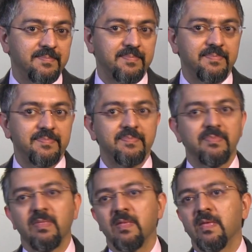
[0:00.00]

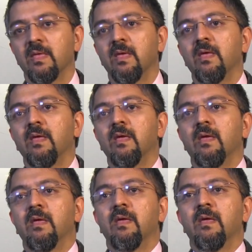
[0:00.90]

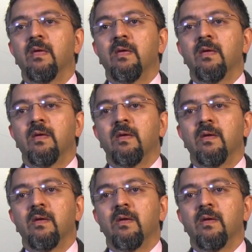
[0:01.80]
(no one is talking)